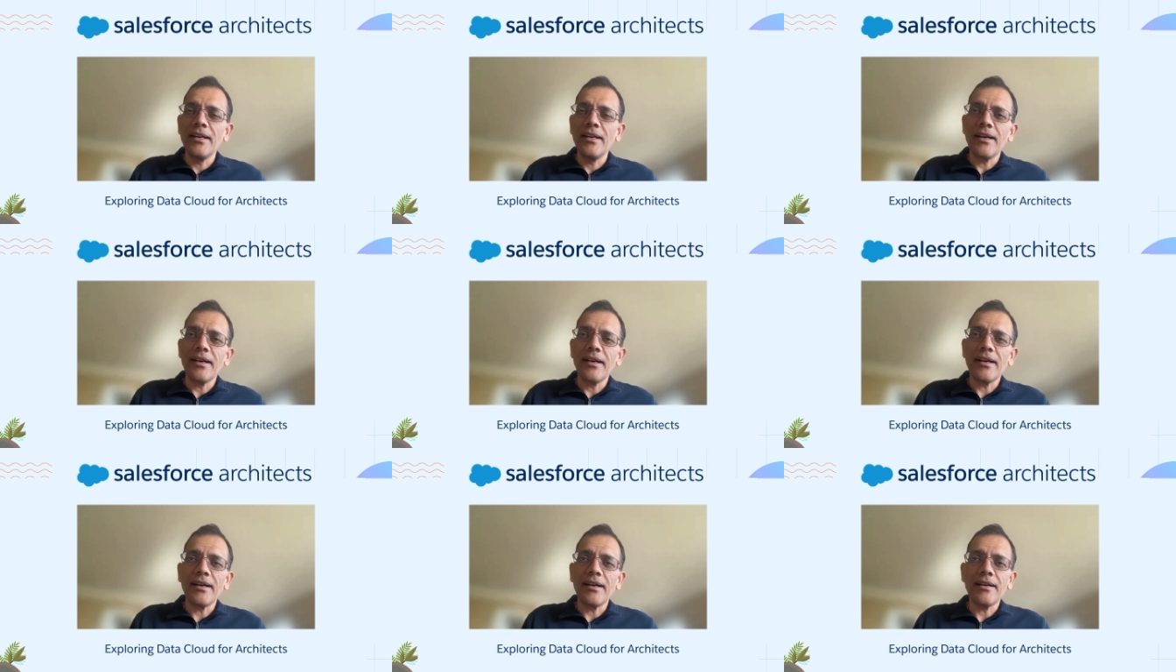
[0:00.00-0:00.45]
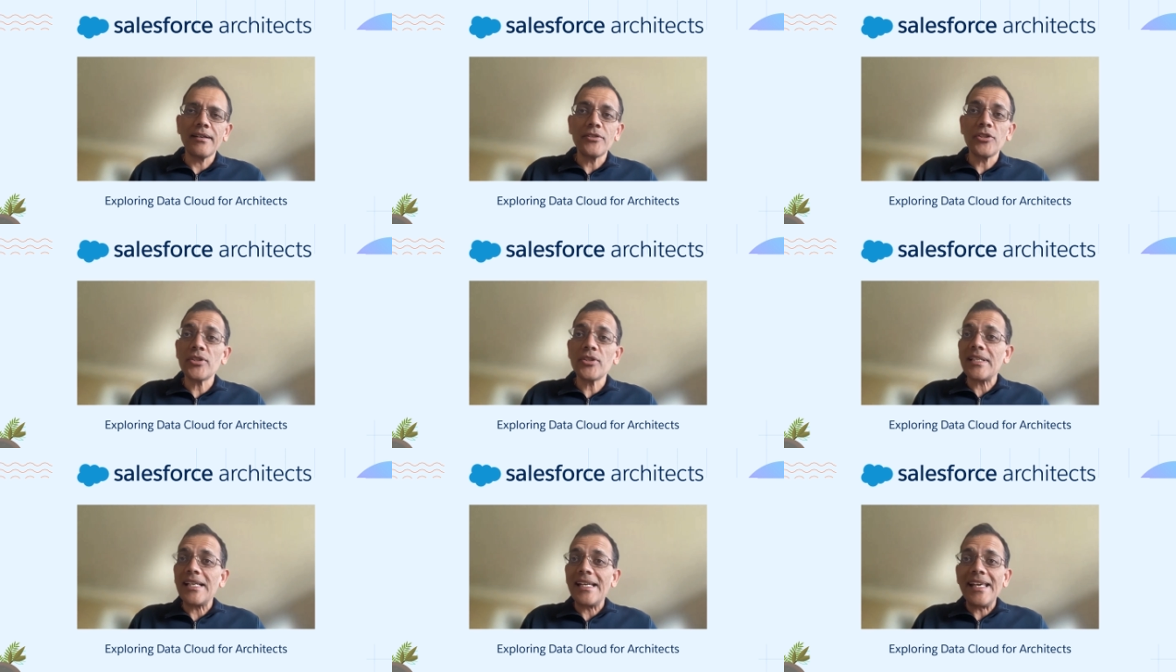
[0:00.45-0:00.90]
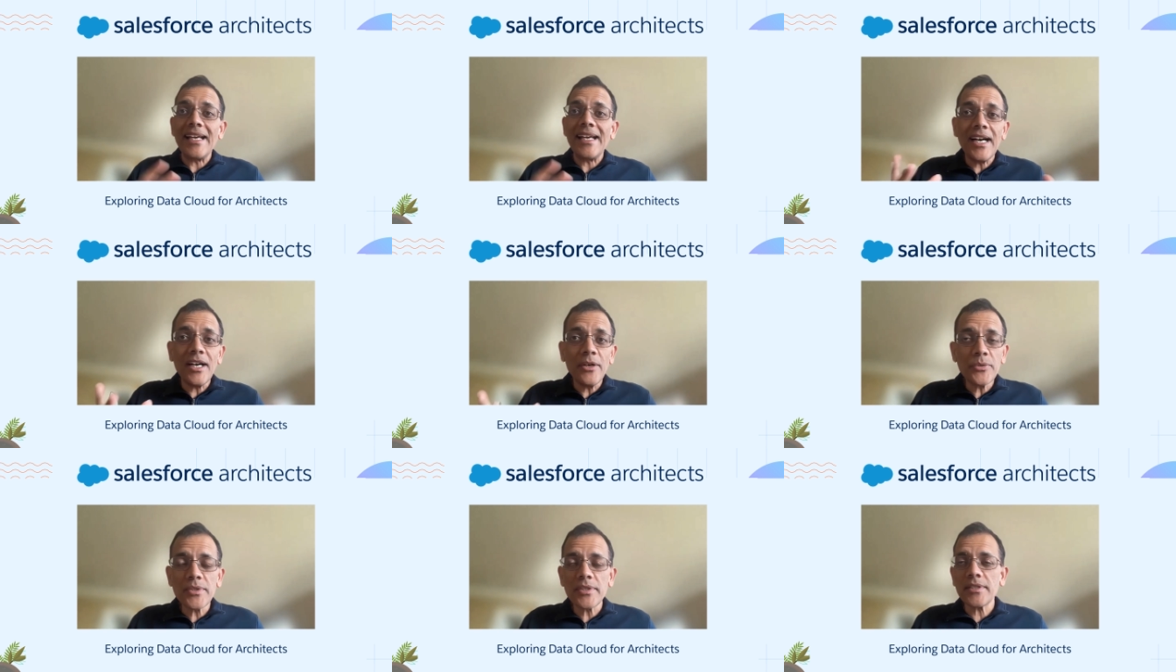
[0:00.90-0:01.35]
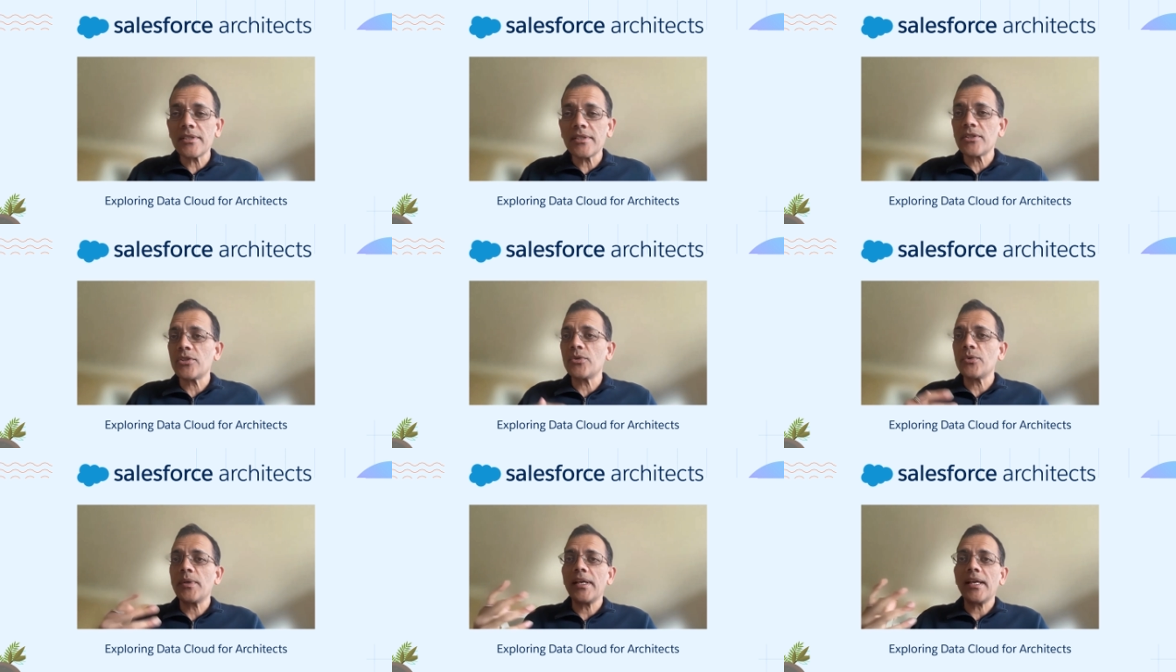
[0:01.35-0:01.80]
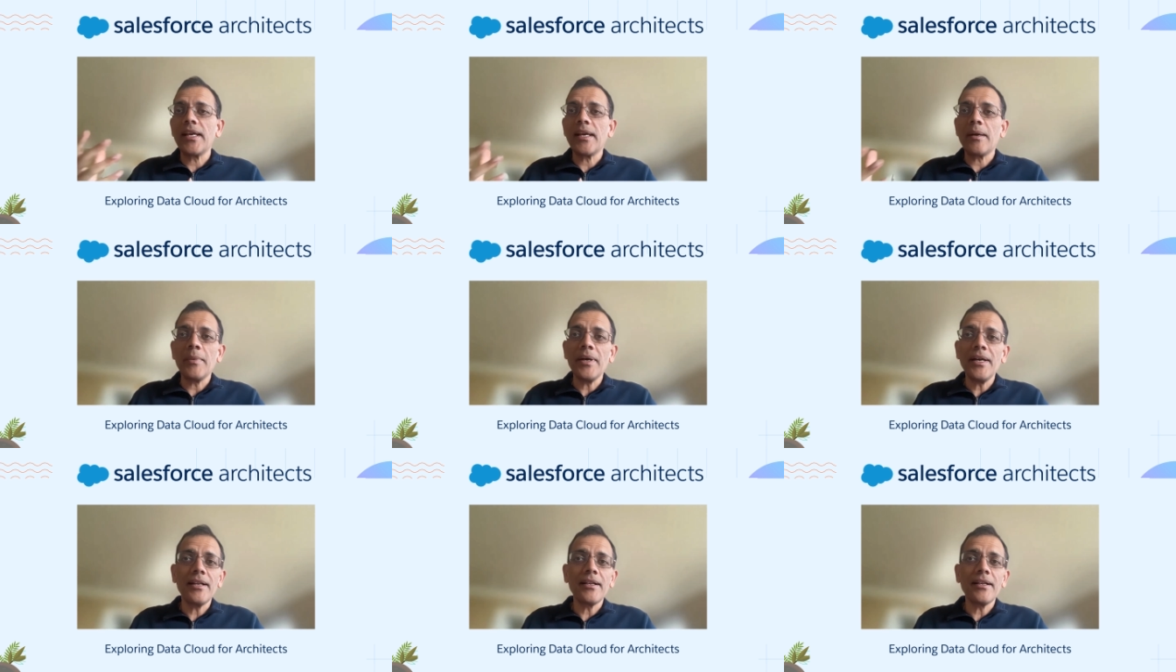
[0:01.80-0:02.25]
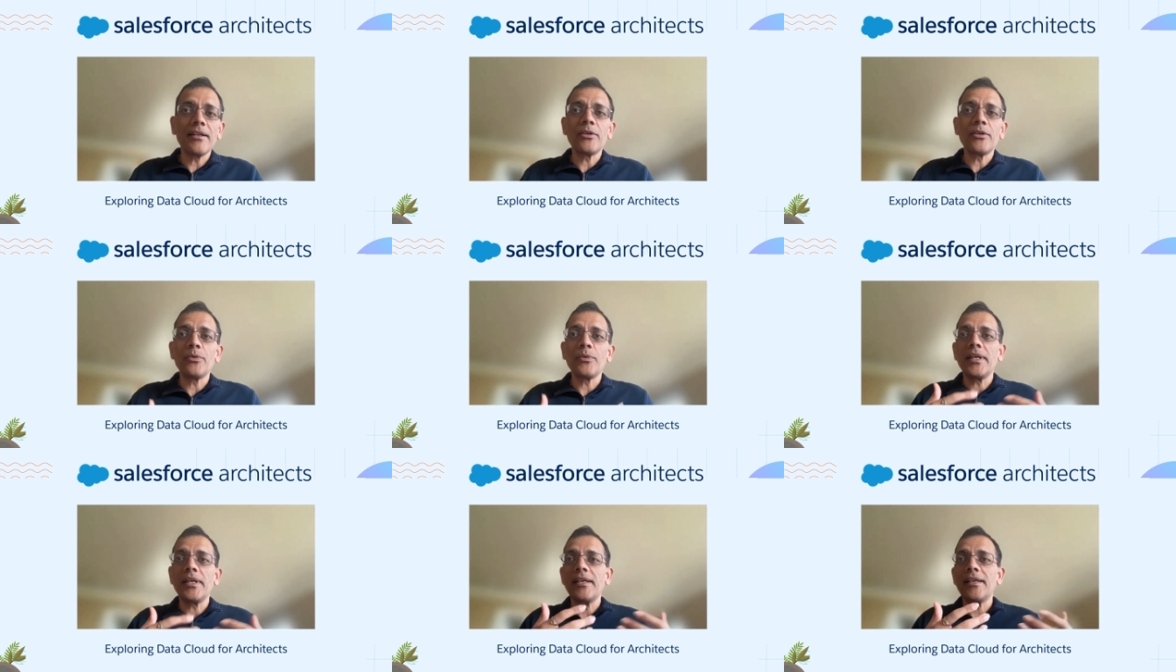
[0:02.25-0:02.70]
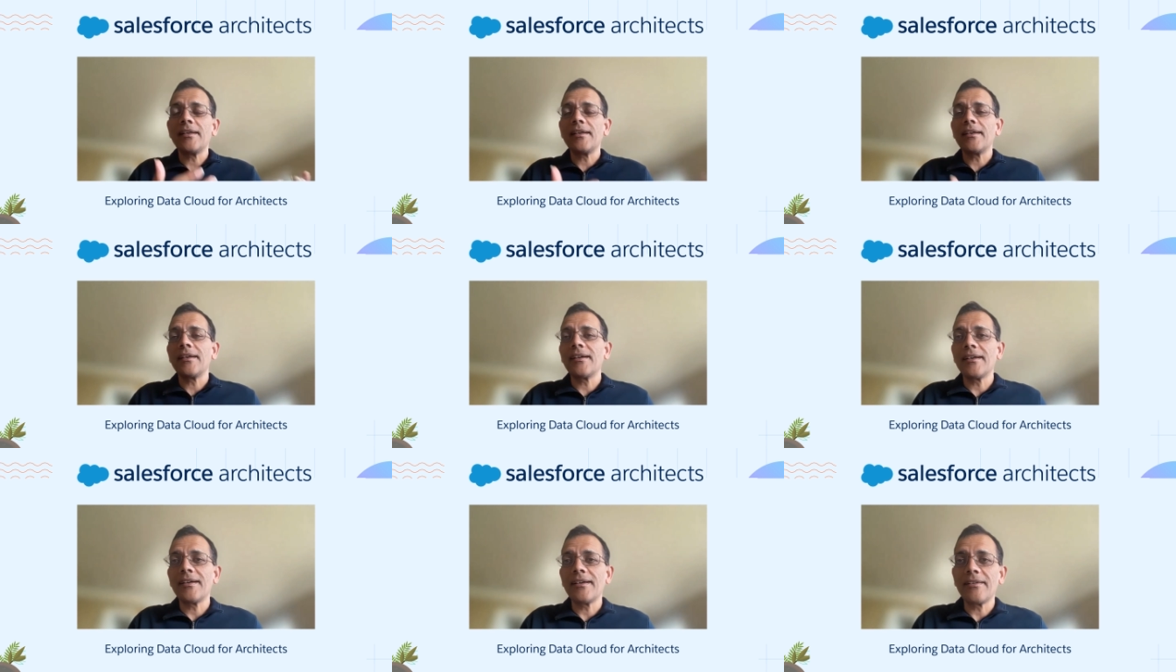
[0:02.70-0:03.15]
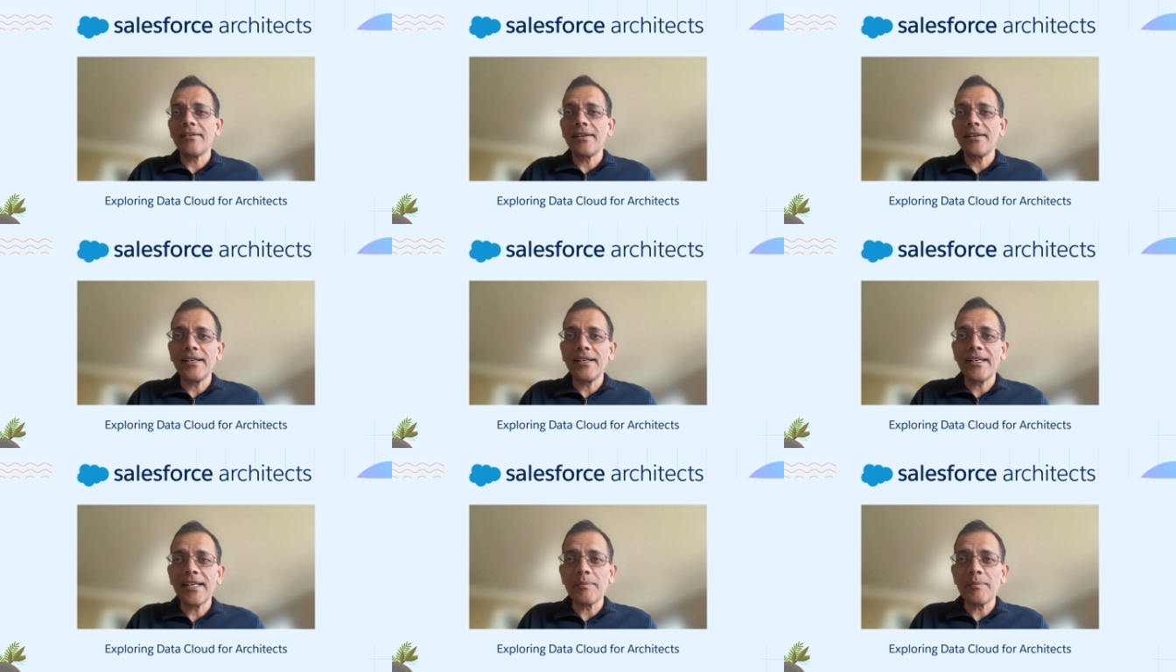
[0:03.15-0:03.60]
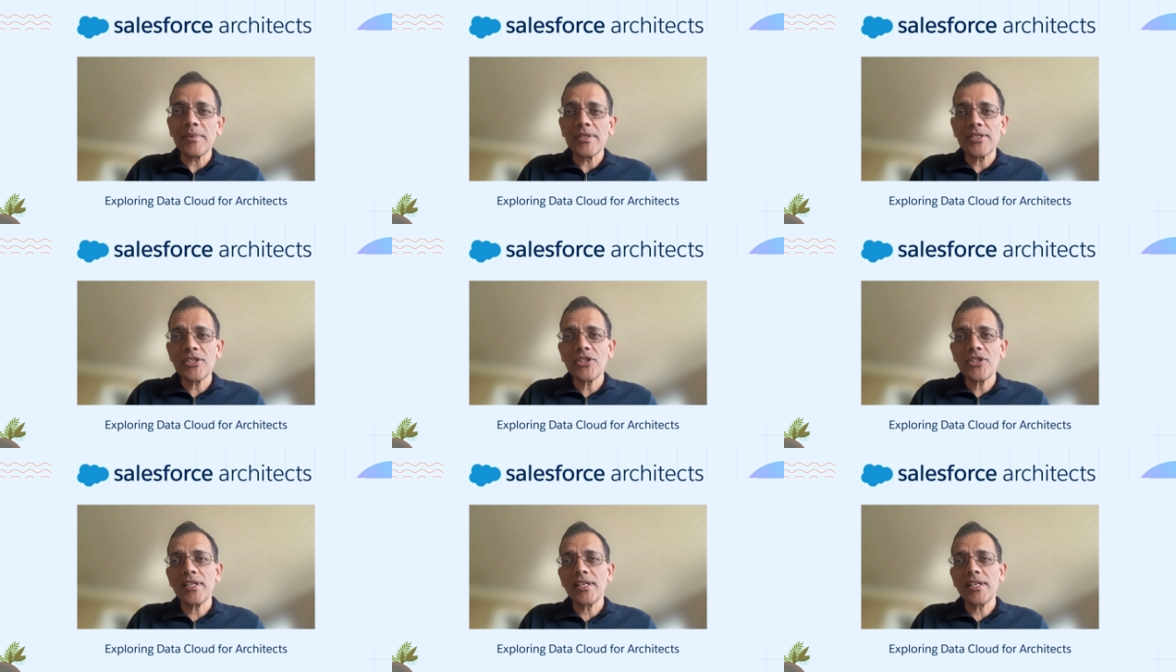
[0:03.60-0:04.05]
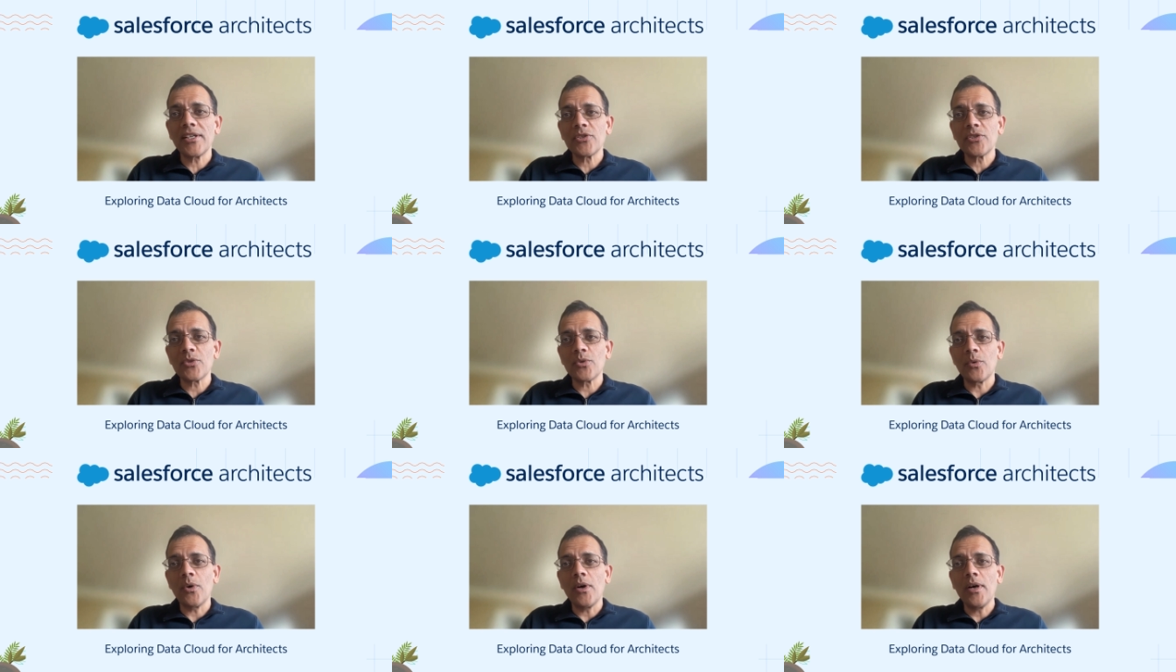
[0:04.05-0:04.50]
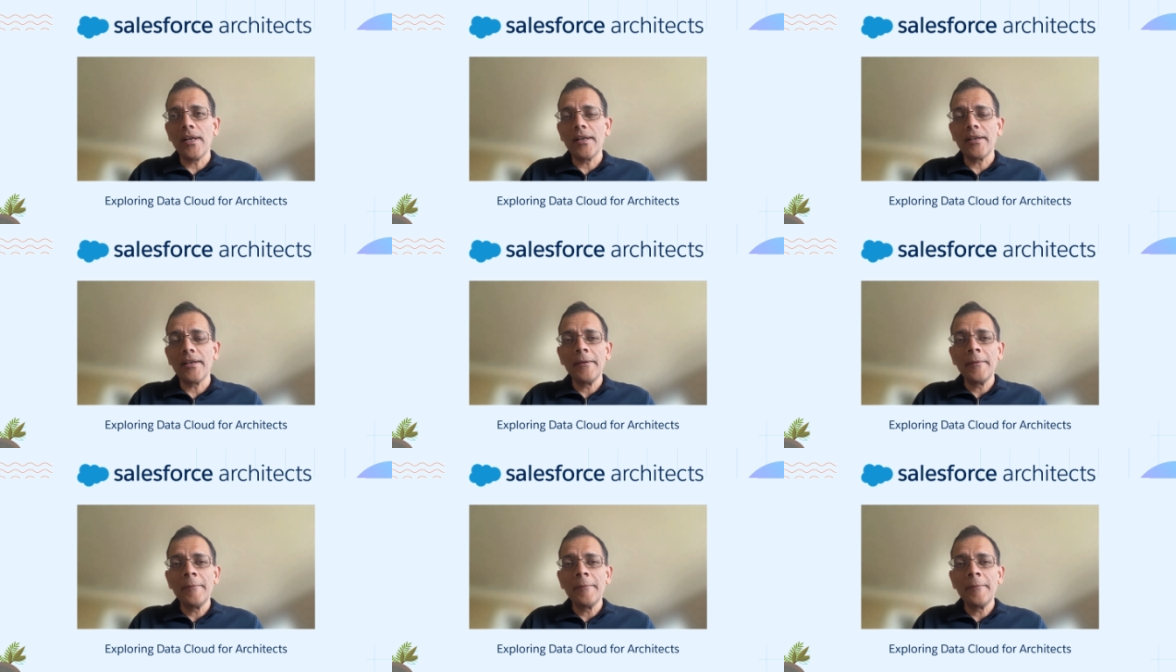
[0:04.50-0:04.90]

uh, just lake houses, doing ML, doing uh, real time decisioning, and so on.